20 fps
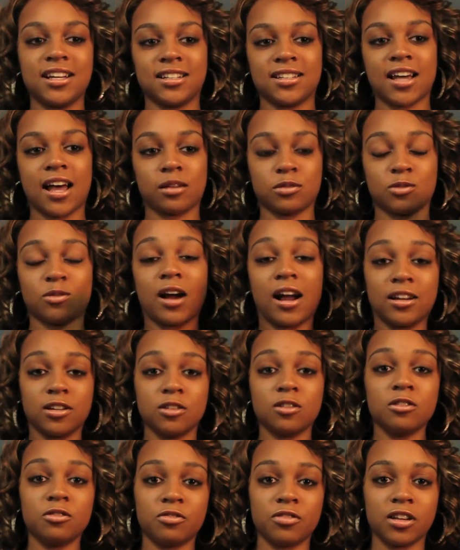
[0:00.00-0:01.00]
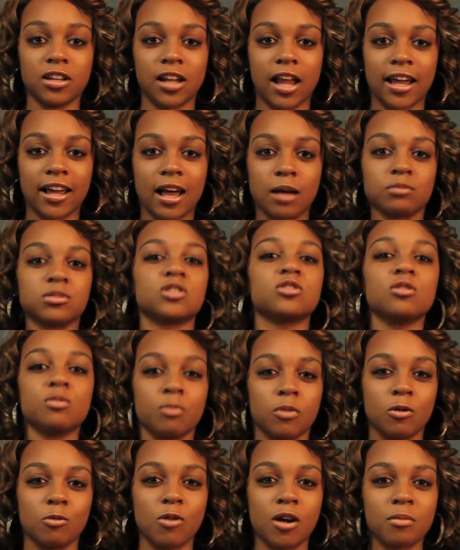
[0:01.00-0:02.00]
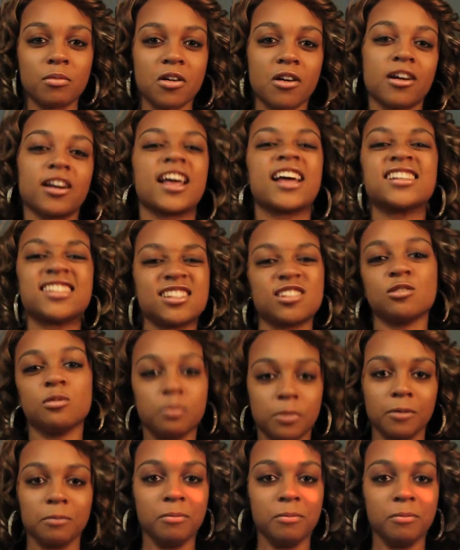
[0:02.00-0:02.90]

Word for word: a times where I do feel like I'm Superwoman or that super